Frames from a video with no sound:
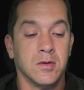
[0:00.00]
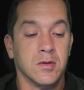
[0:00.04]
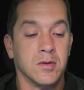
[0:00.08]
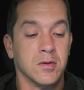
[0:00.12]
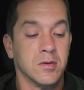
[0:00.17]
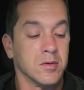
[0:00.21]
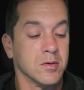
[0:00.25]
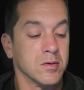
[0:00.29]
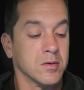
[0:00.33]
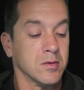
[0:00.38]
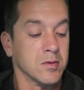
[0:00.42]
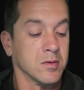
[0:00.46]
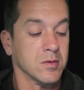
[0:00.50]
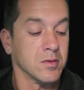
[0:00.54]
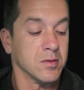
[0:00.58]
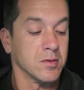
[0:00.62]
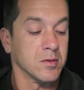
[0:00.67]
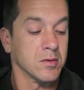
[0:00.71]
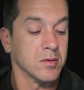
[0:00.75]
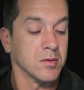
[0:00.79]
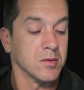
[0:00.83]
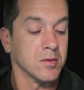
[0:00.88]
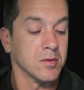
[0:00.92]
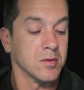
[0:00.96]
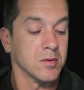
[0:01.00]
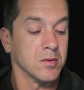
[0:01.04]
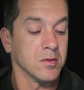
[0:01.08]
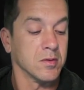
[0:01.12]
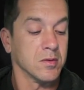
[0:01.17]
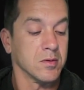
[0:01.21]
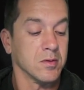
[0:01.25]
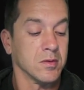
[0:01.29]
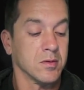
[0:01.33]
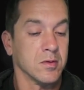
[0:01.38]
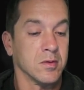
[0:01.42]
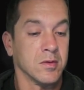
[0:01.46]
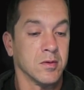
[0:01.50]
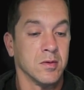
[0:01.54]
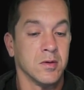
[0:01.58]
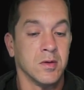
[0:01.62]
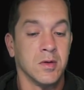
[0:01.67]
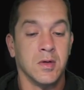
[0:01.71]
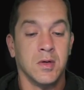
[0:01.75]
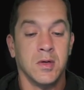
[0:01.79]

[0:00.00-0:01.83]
(no one is talking)